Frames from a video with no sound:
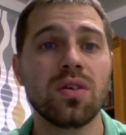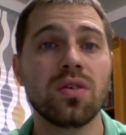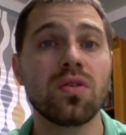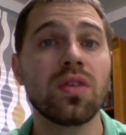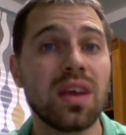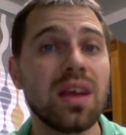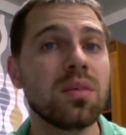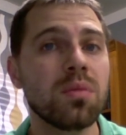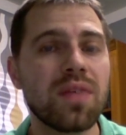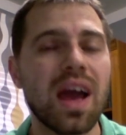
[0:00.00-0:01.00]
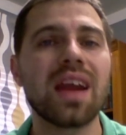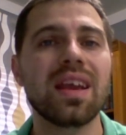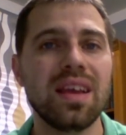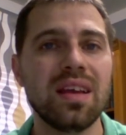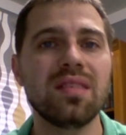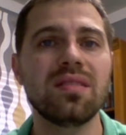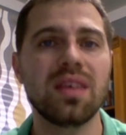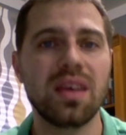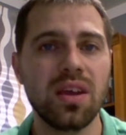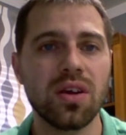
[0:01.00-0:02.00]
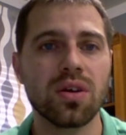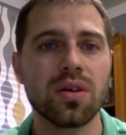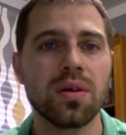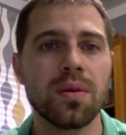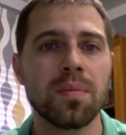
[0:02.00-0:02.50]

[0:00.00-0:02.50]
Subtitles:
So the kingdom of God is here.